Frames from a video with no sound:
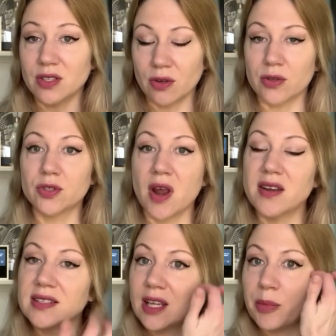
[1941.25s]
they're trying to
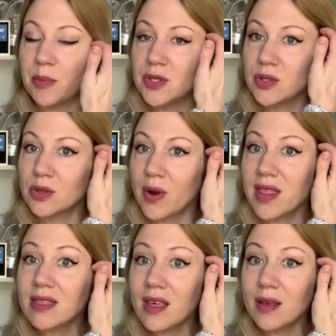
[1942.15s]
step up and do the right
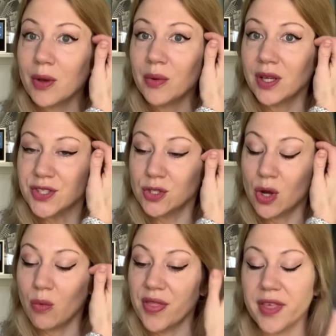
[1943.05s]
thing, but we also
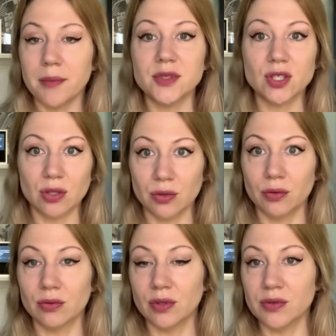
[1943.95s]
don't want them to
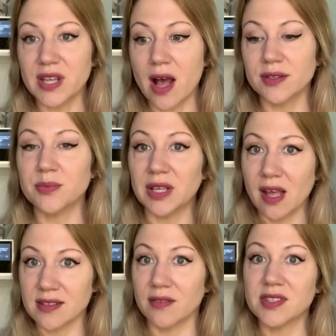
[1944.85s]
lose out
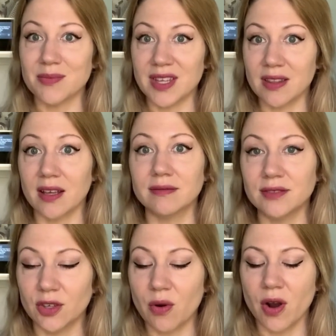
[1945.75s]
because of something they
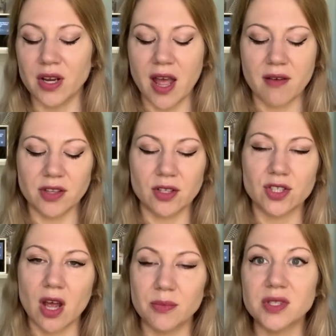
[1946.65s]
already have in their
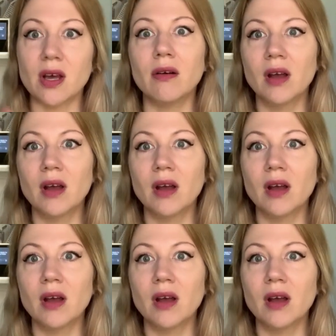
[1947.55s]
shop. So